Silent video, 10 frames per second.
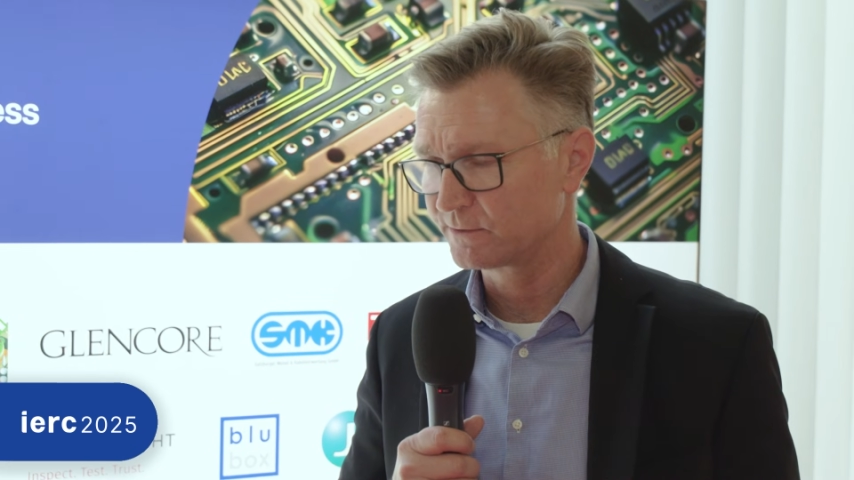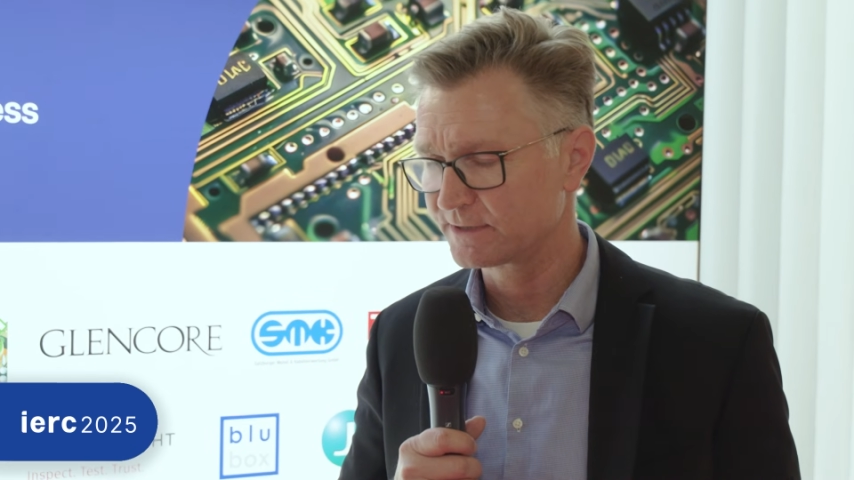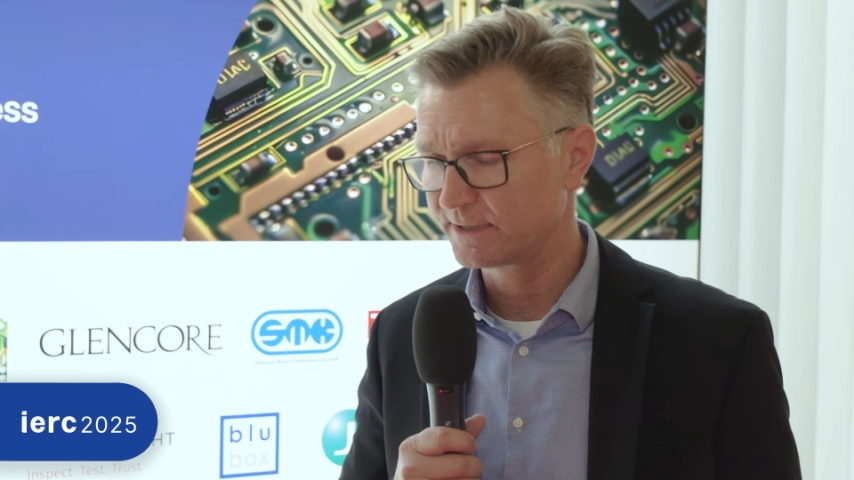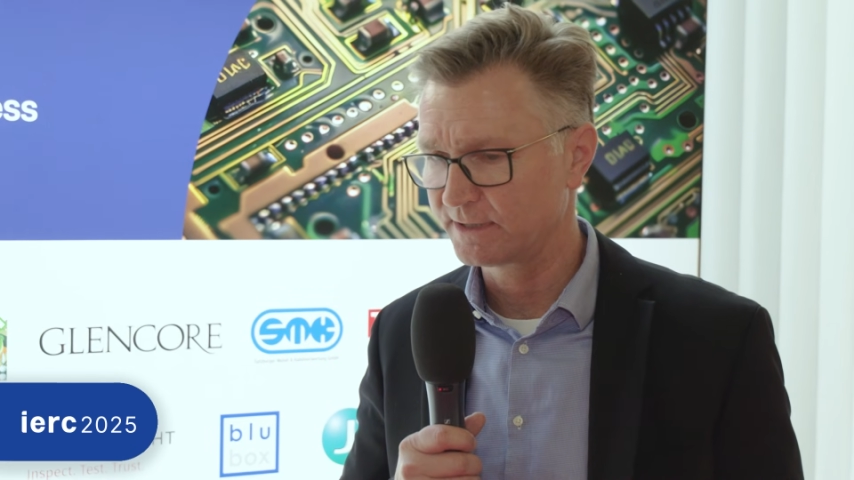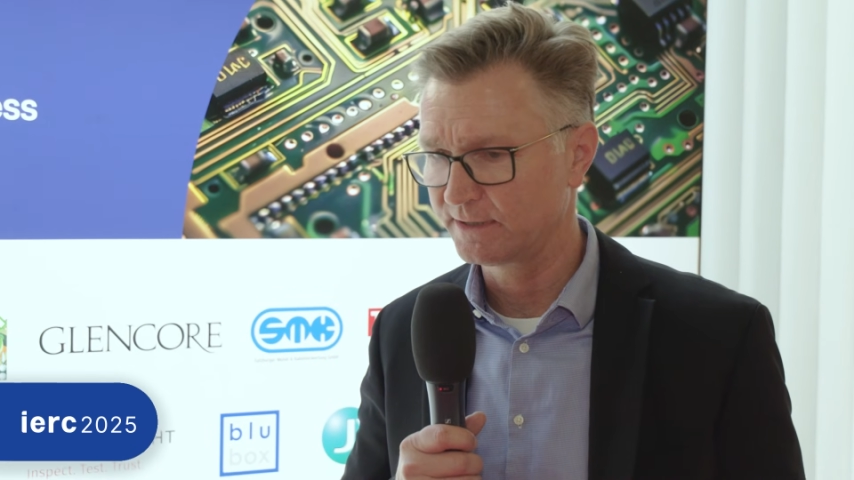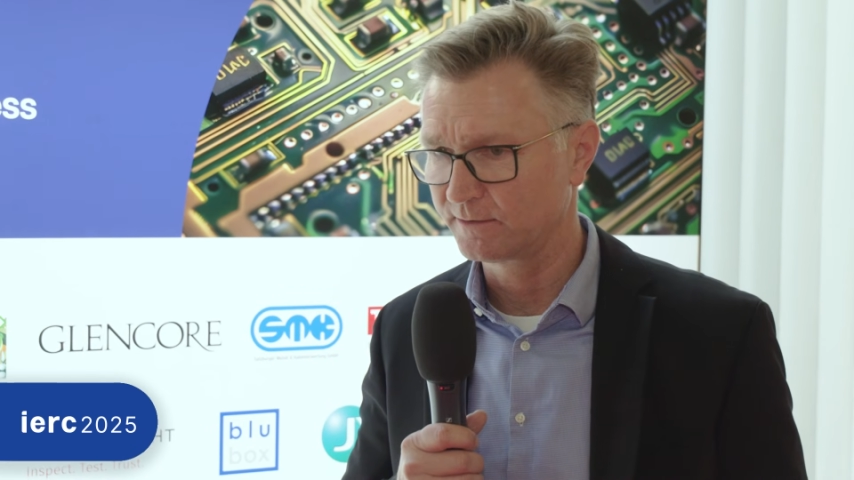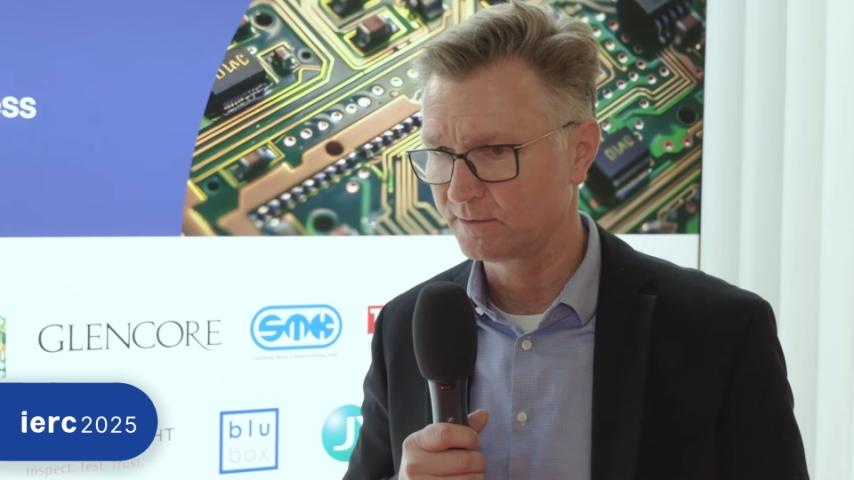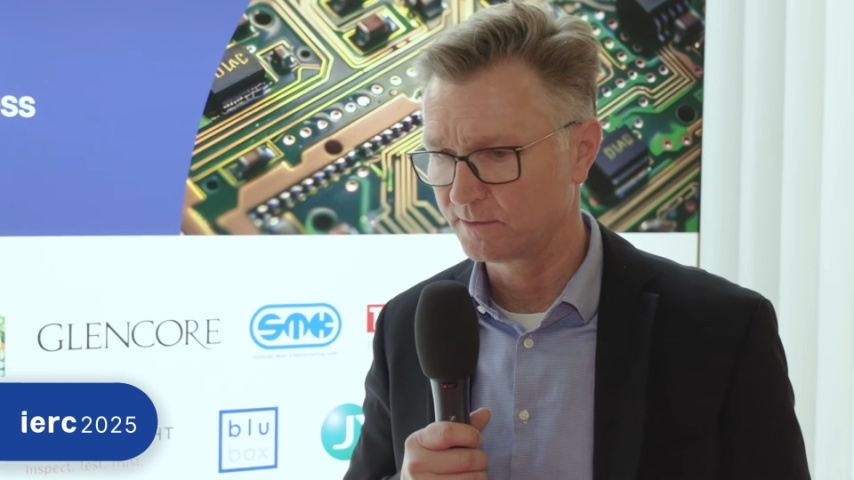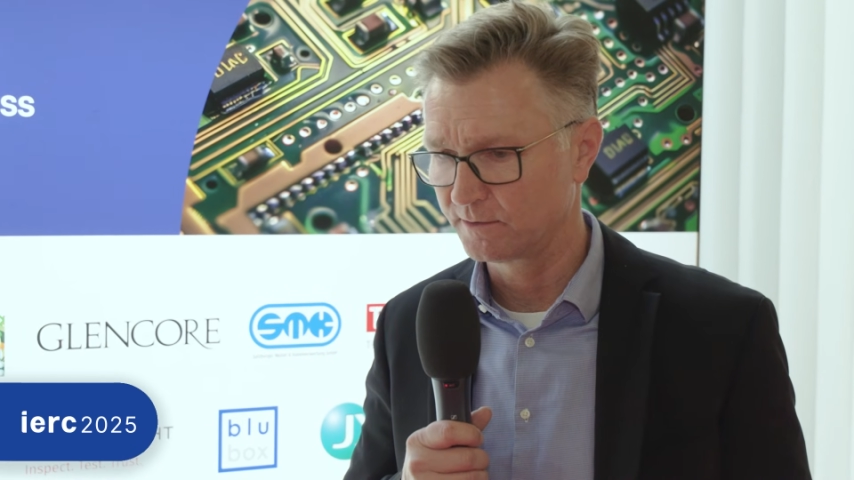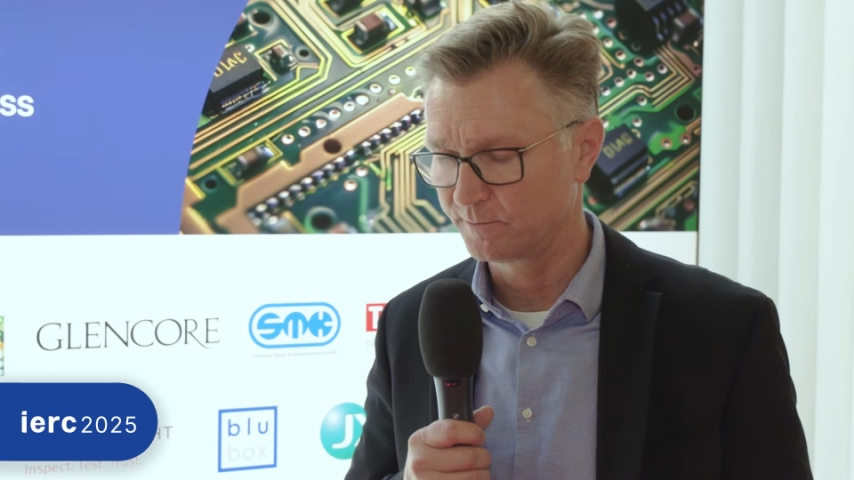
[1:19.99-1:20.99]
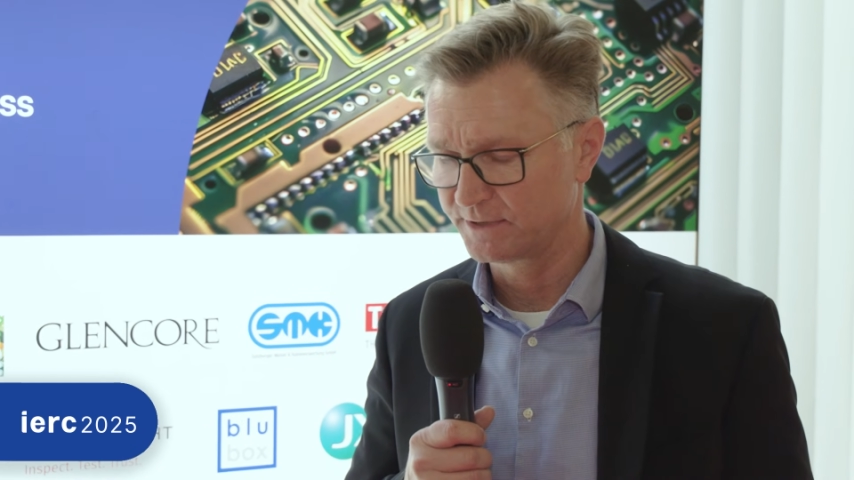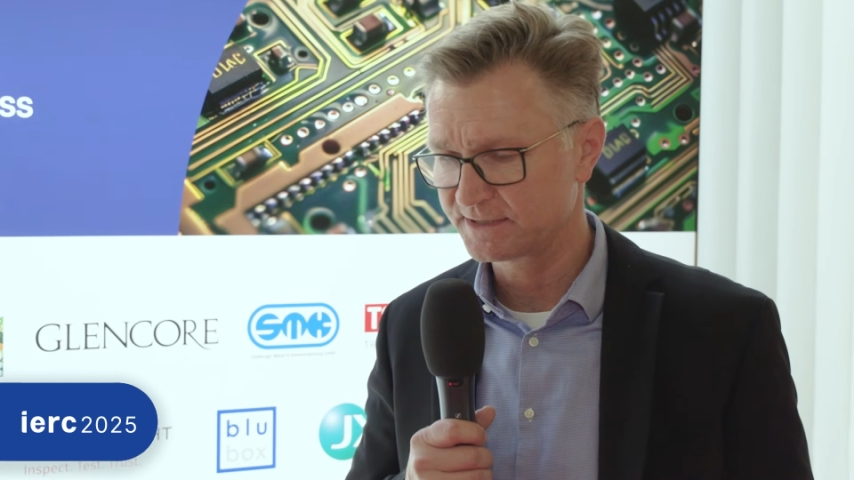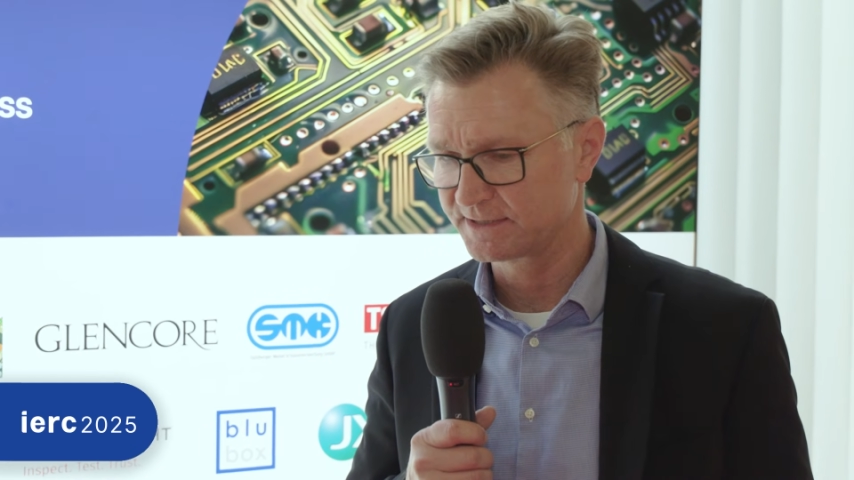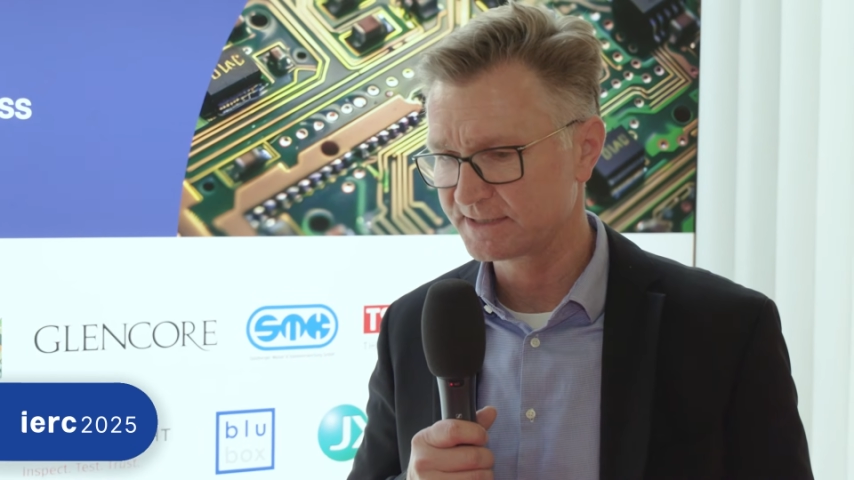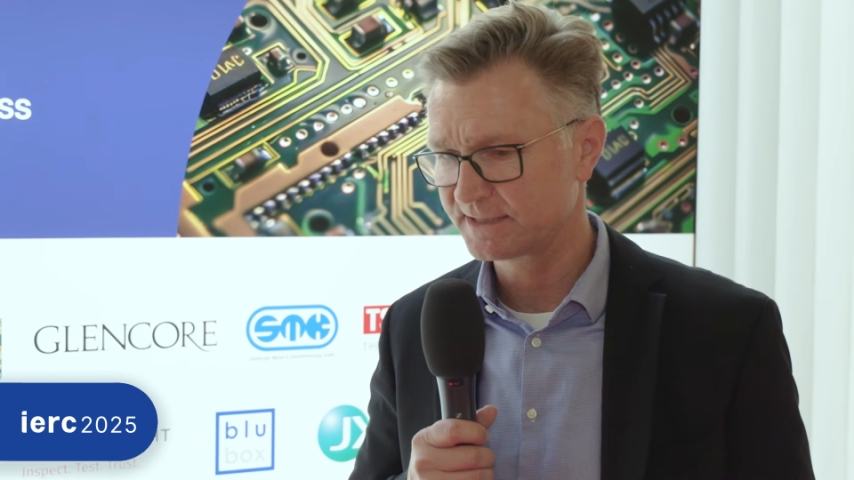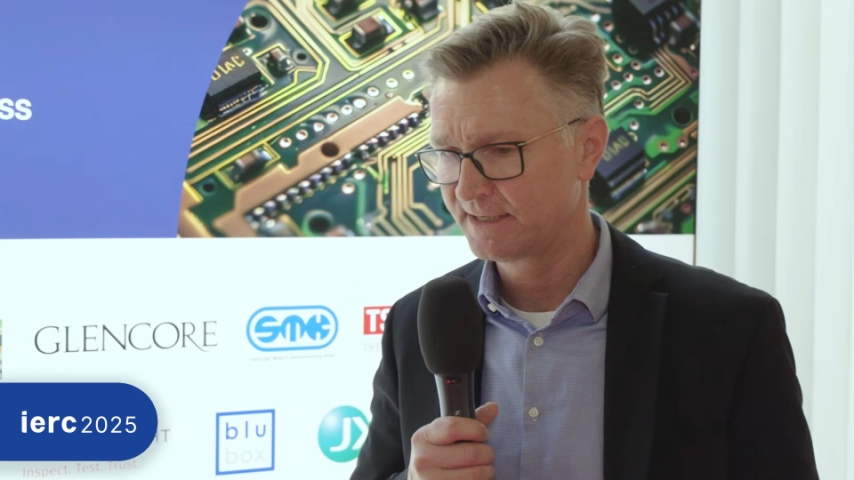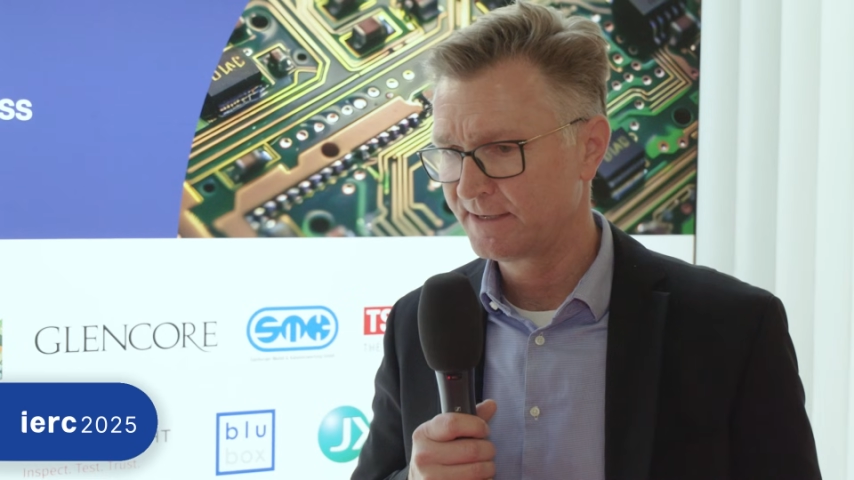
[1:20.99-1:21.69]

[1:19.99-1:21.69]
recycling business.